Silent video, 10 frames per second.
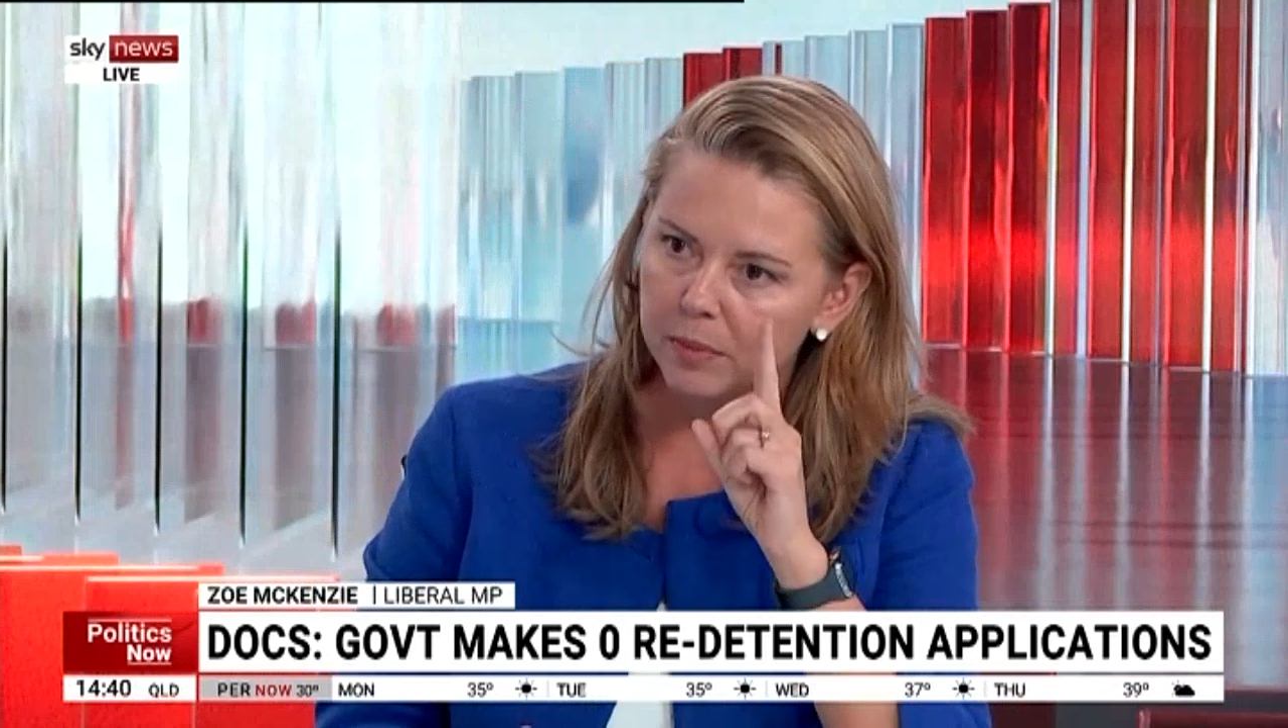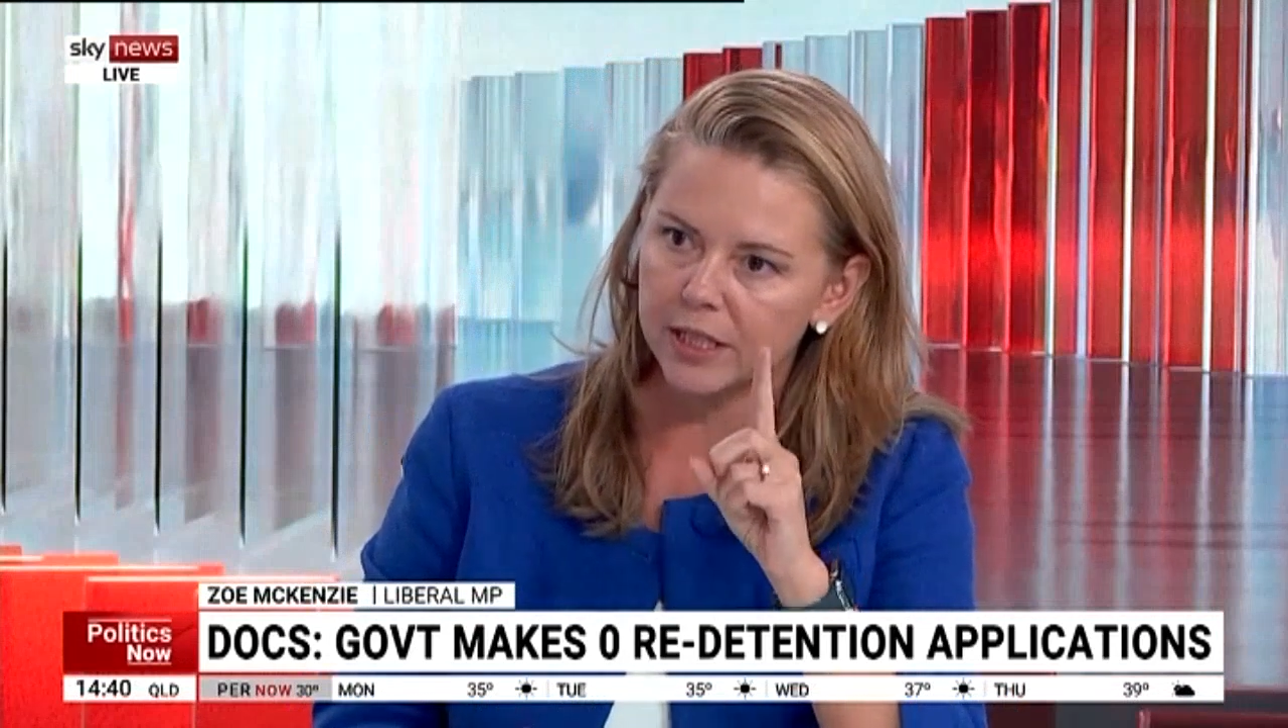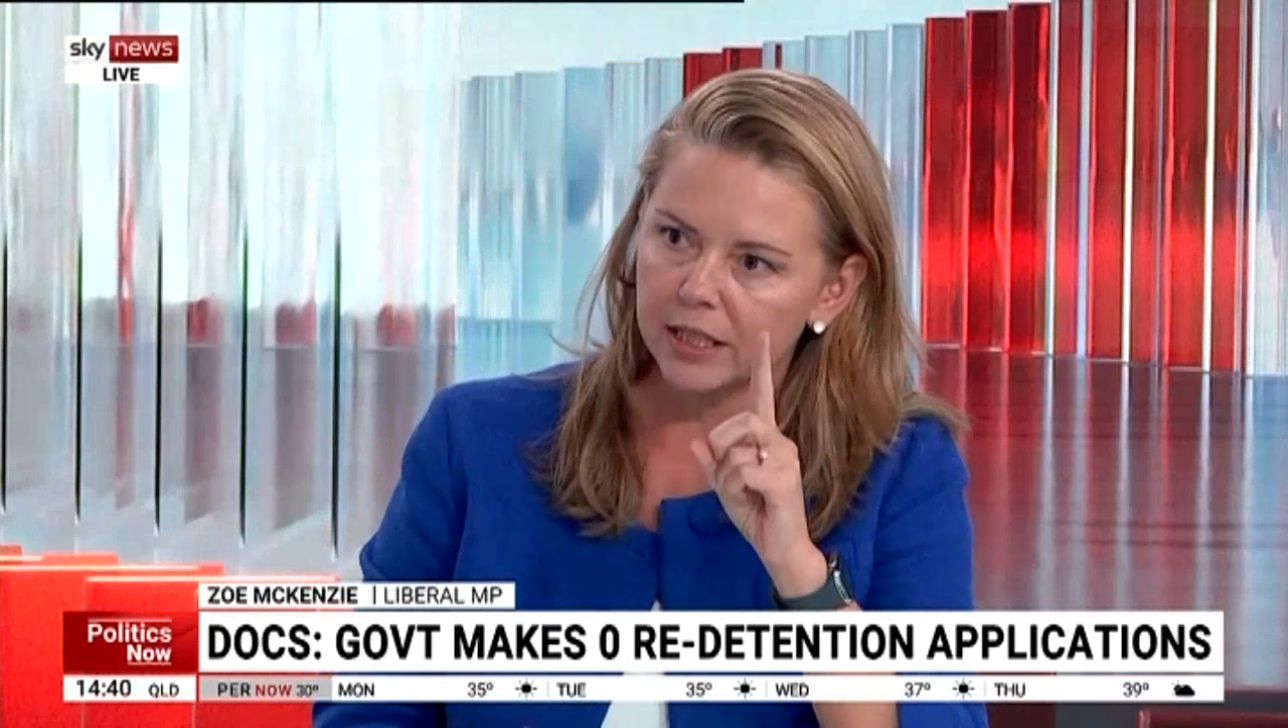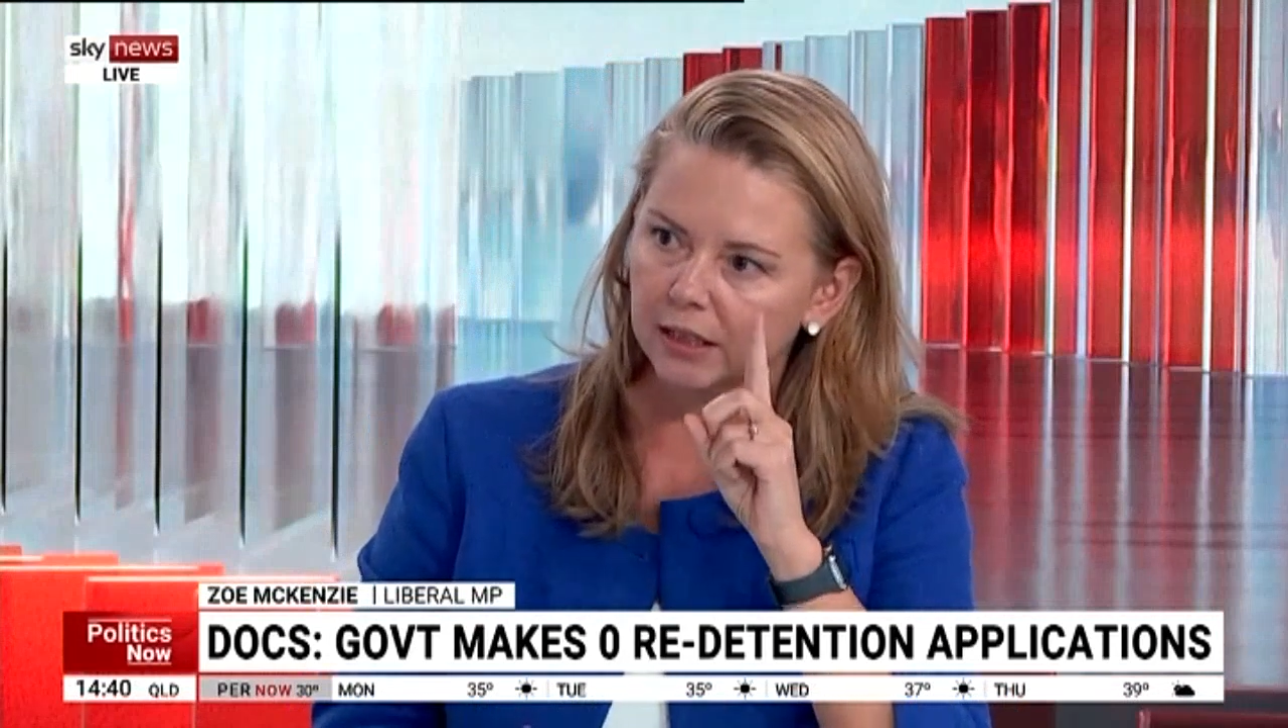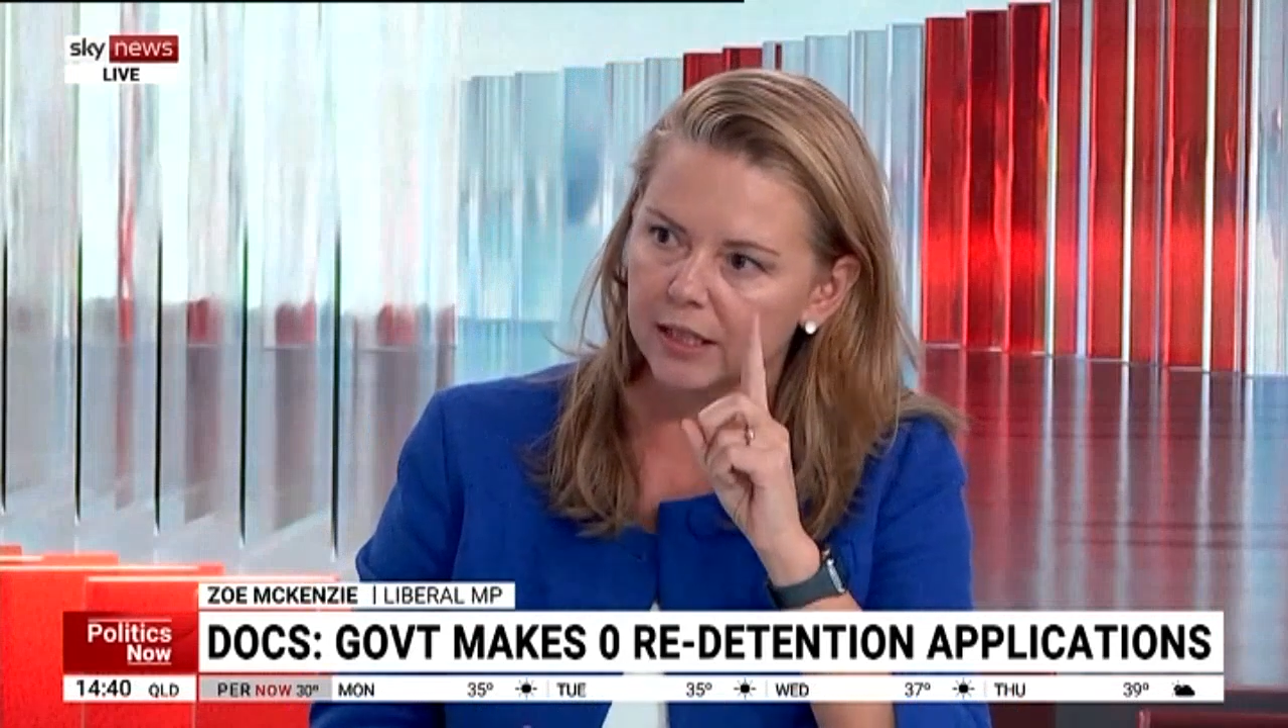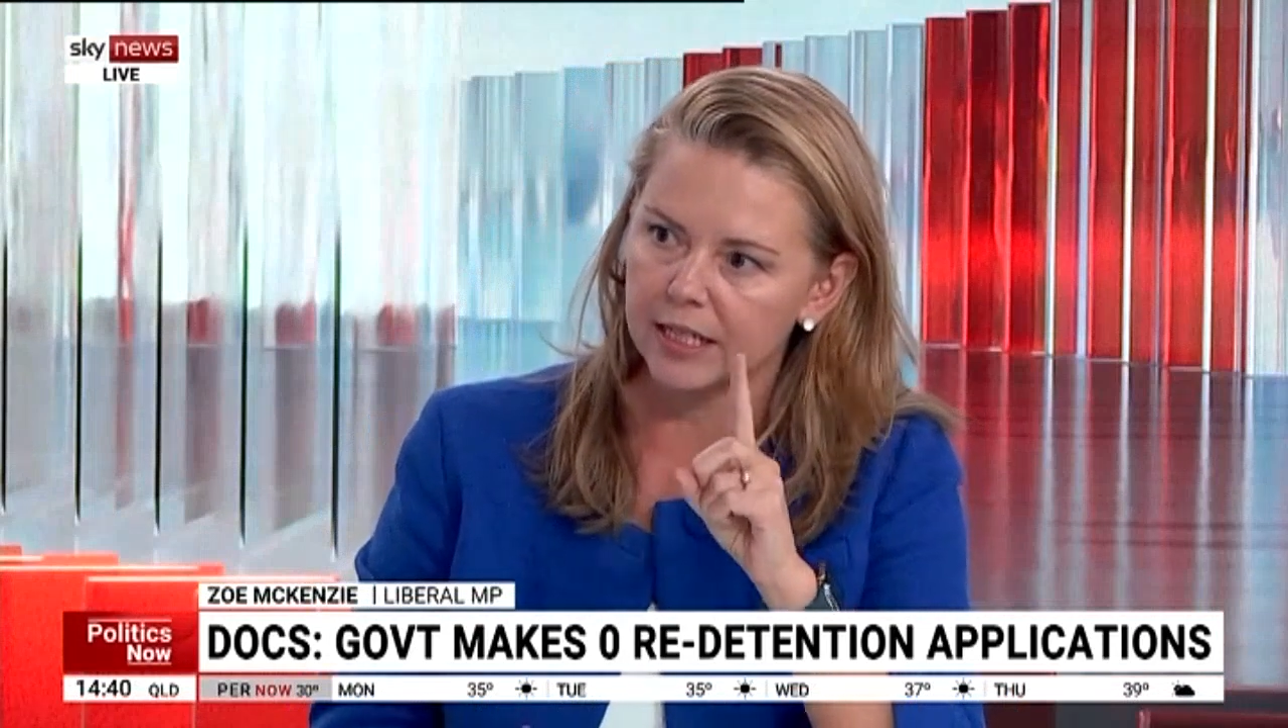particular